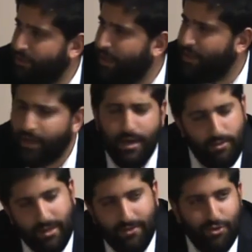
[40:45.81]
but halakha
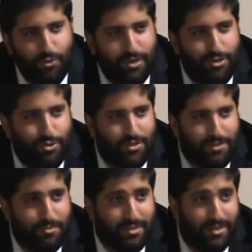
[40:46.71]
will give you one or two
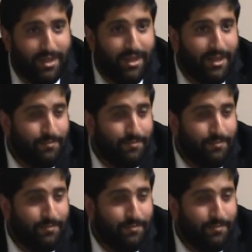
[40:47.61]
snippets a day.